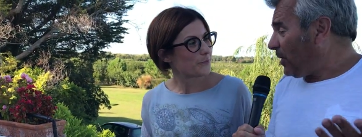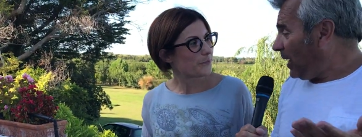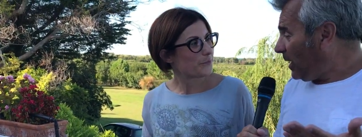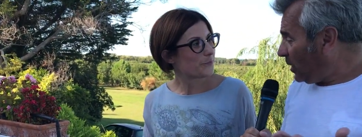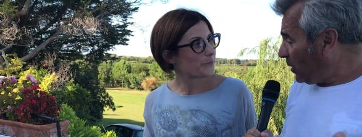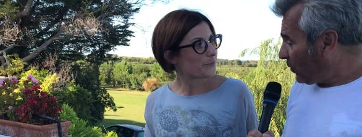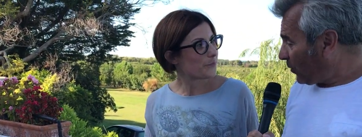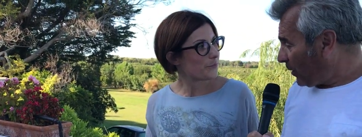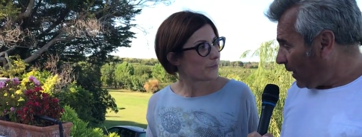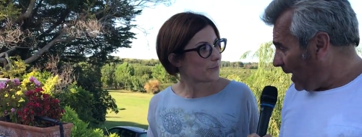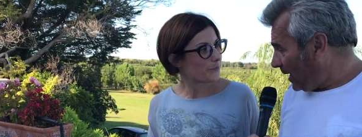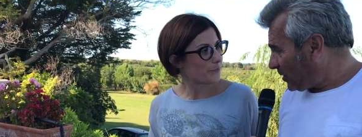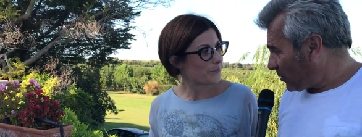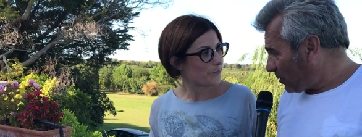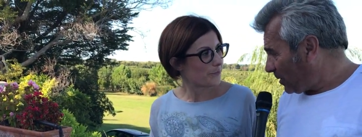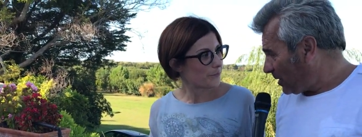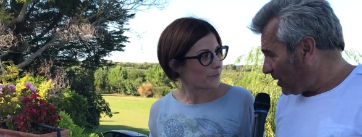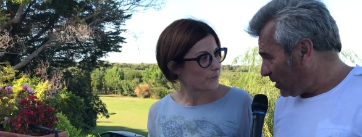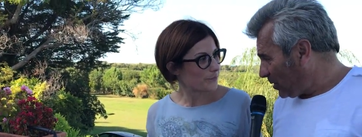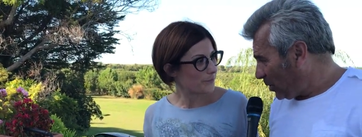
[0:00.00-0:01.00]
Speaker 1: thank you for
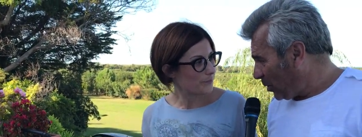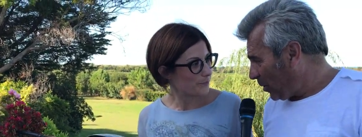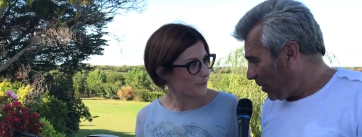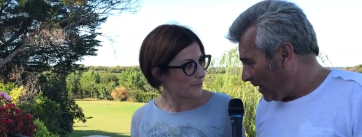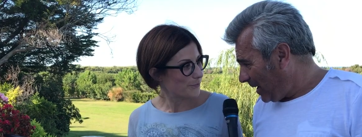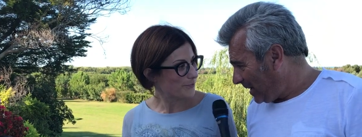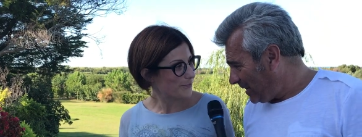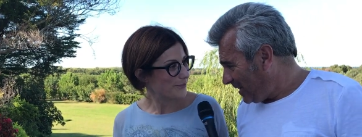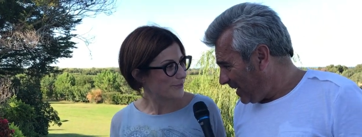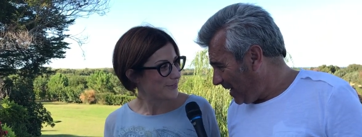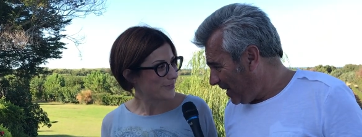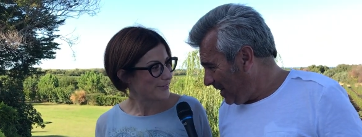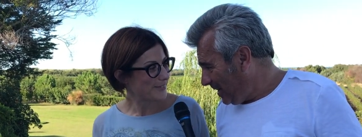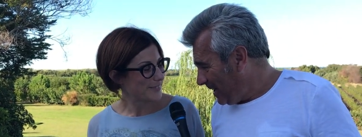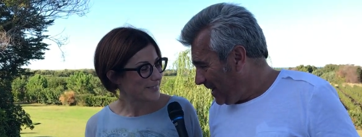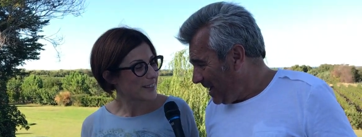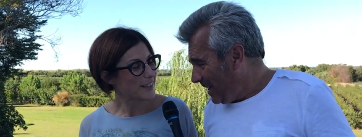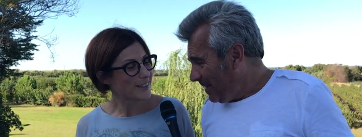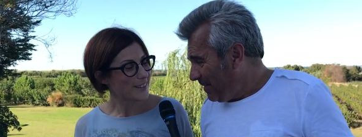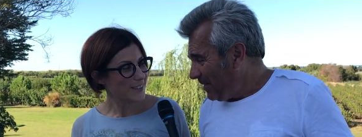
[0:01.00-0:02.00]
answering the door,
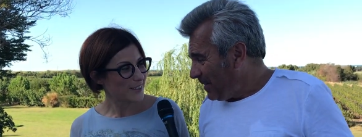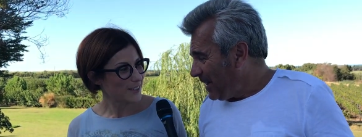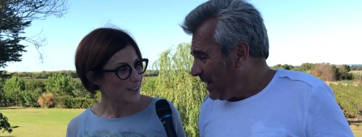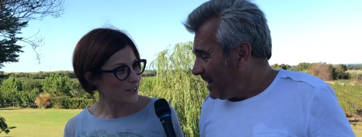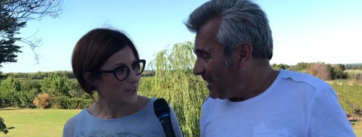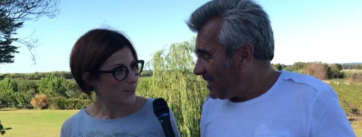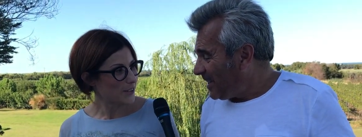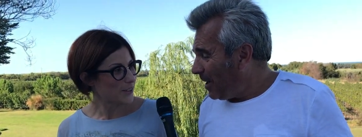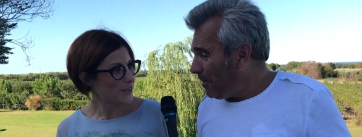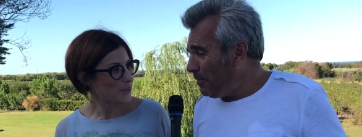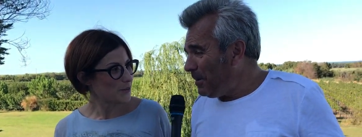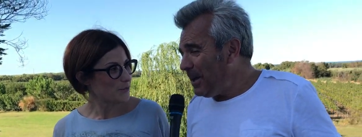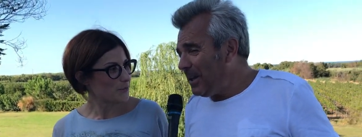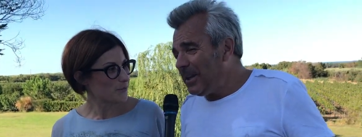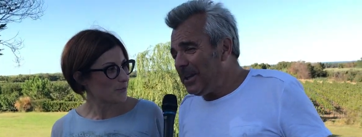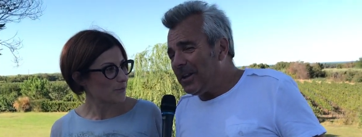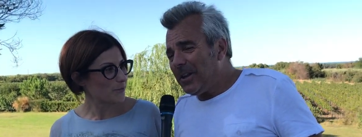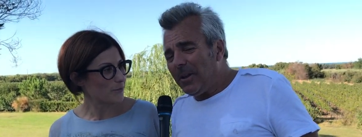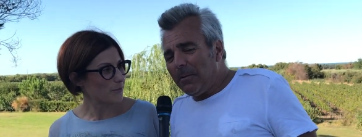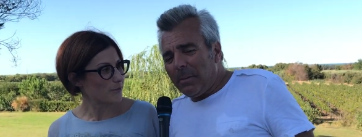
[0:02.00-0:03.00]
Adele. Tell me
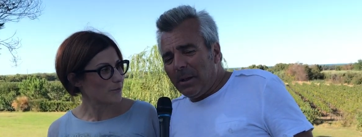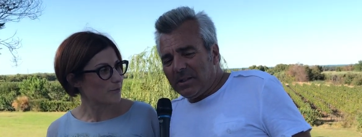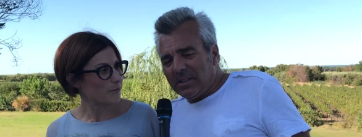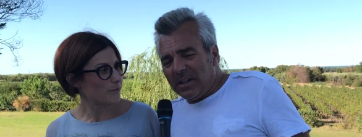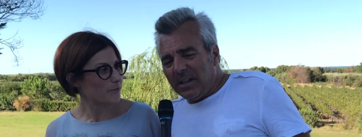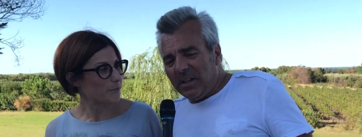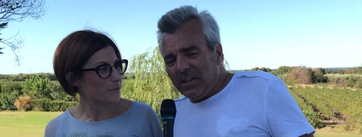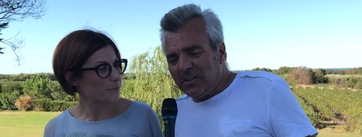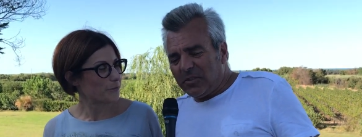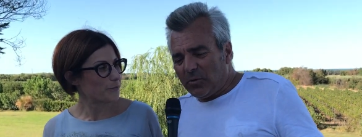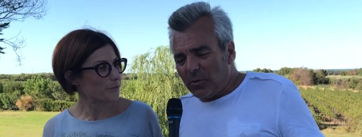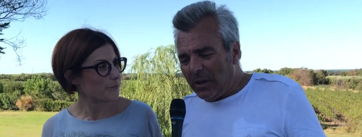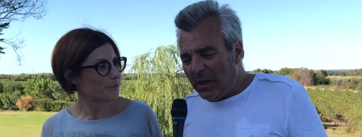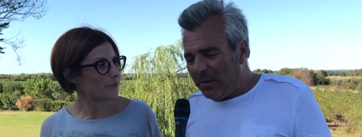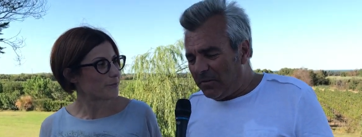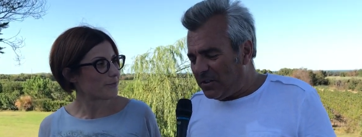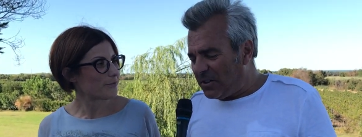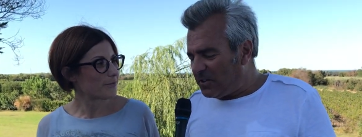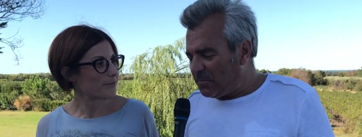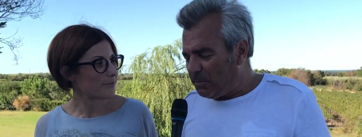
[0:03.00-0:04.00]
a little about the
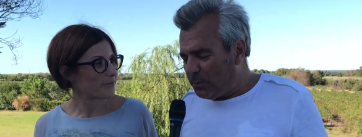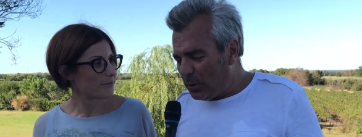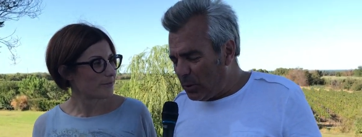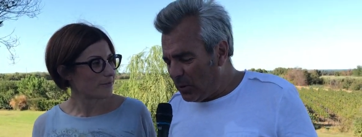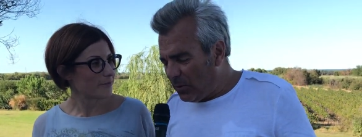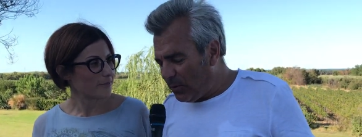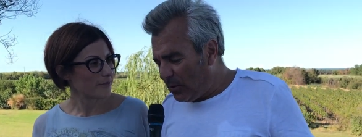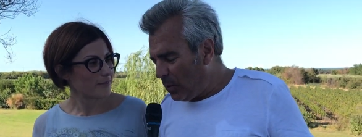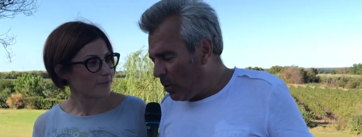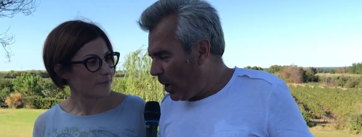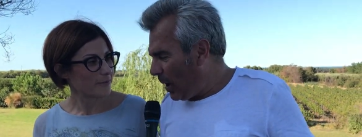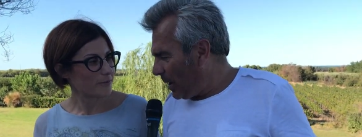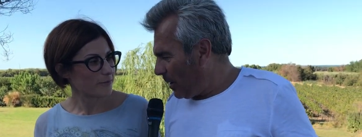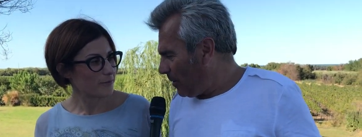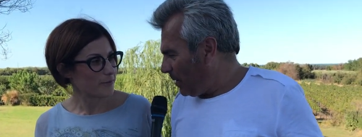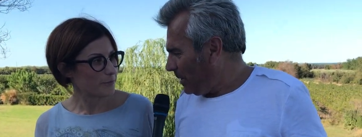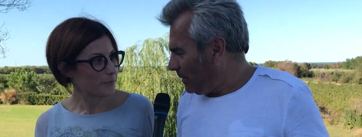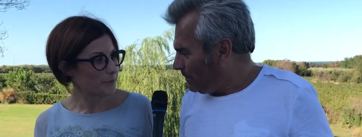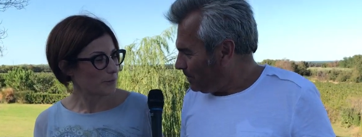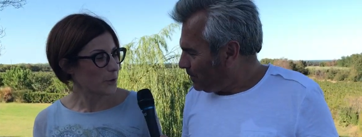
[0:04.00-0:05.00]
history of this beautiful
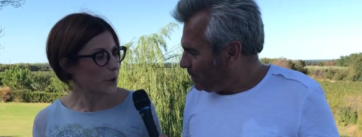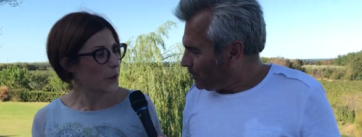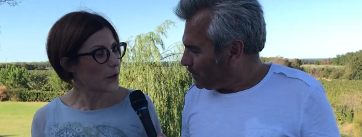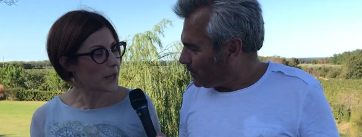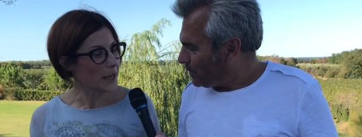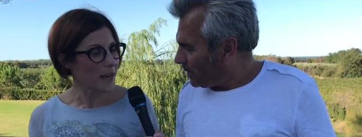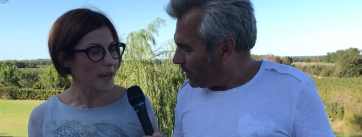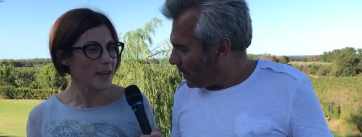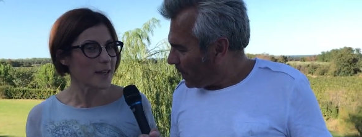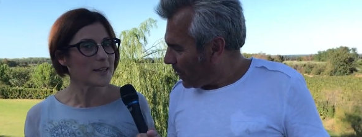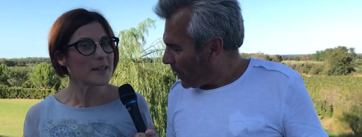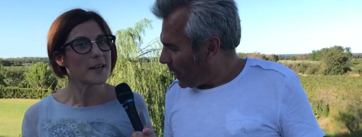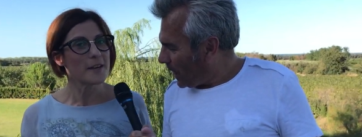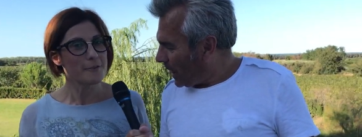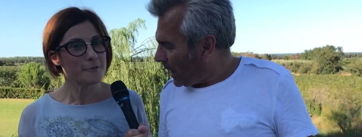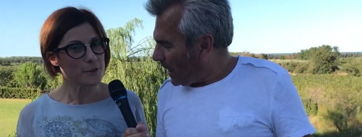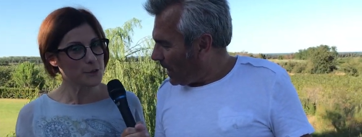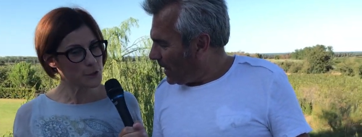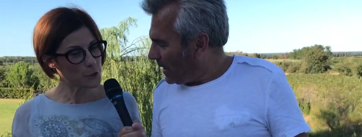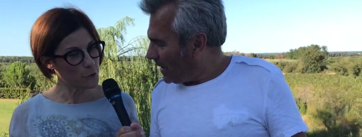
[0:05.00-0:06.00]
winery.
Speaker 2: Okay.
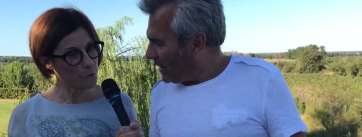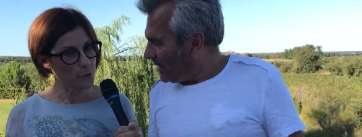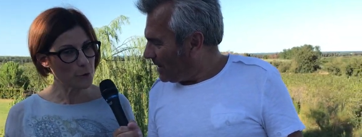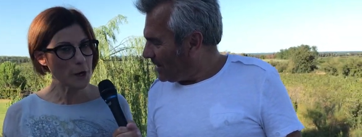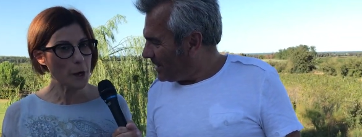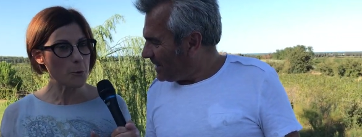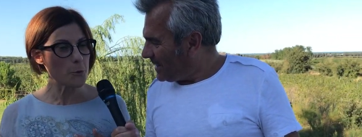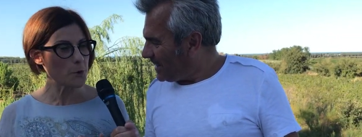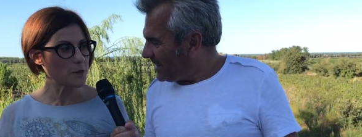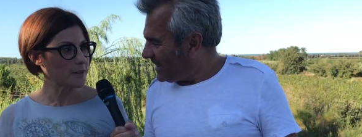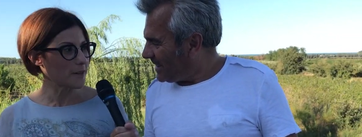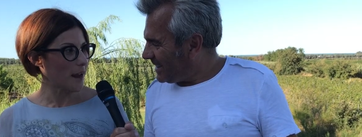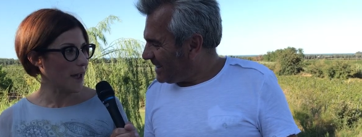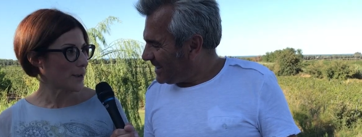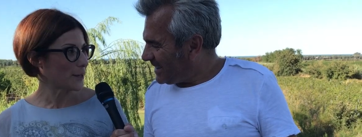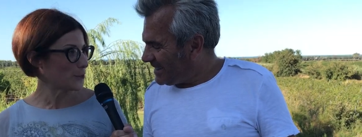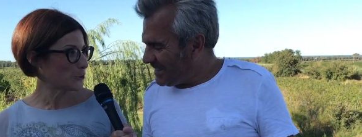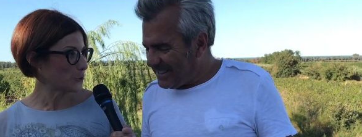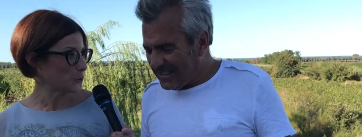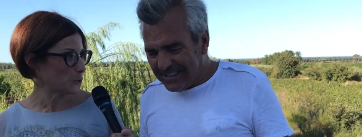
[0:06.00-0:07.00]
First of all, I would
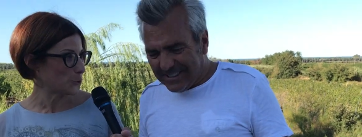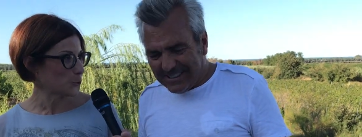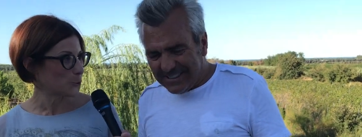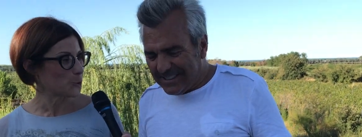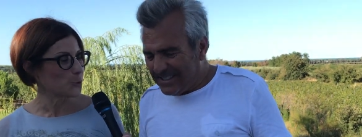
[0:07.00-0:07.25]
like to